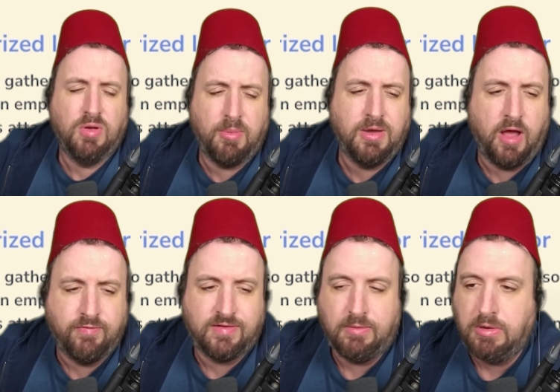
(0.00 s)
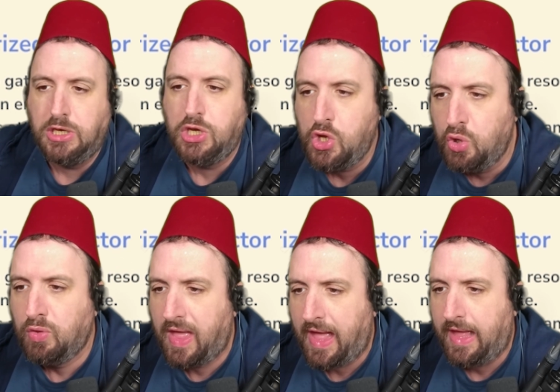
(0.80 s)
I mean, obviously, we knew
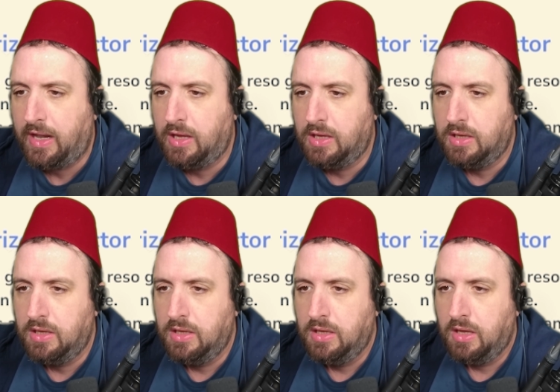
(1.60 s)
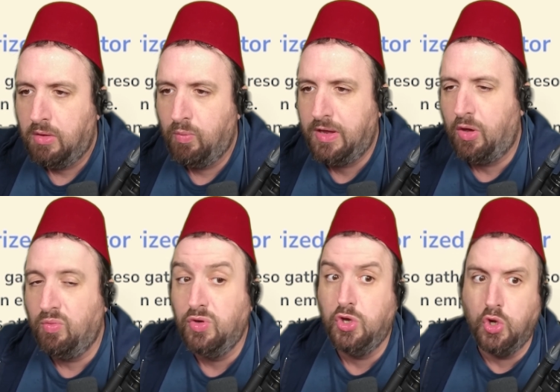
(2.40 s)
that. We all
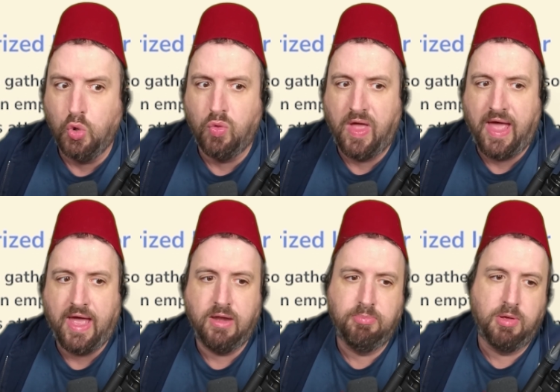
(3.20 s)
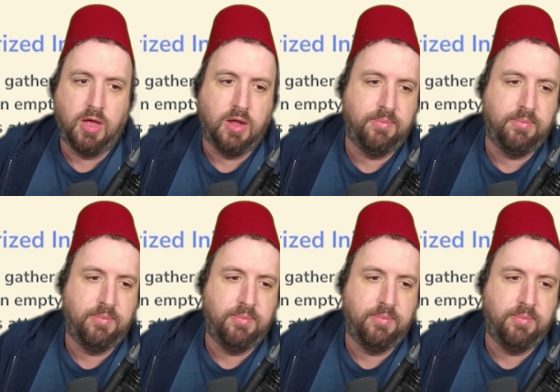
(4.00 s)
knew that, but